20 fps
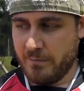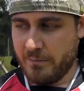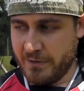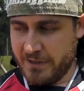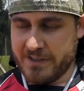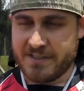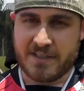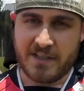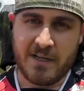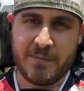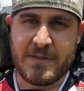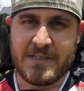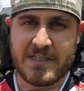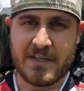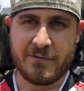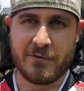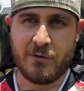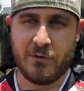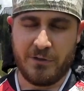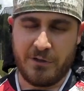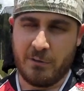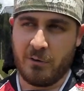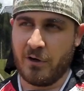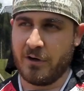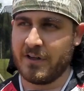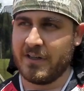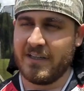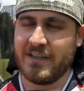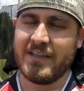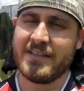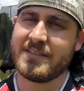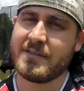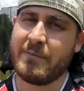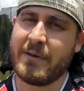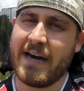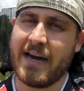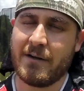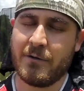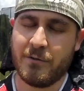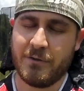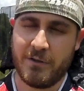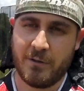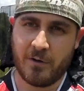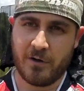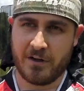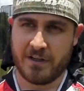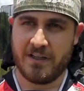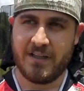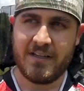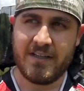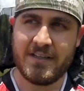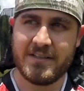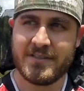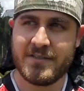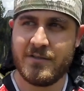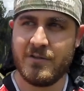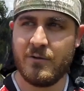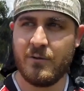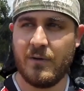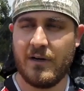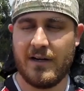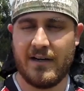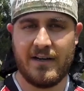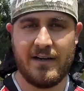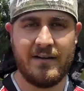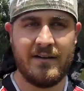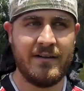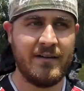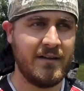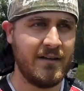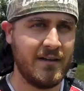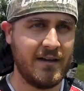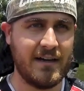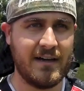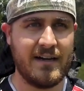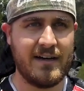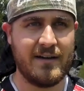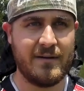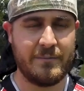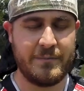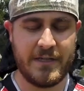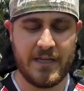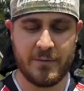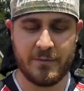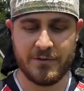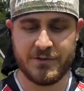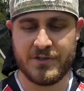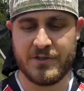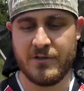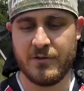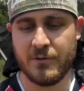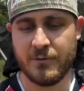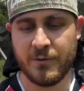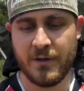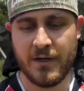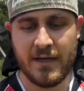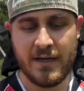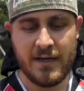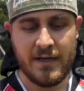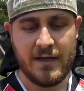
but it's going to be difficult. You are going to need to battle. You are going to need to be able to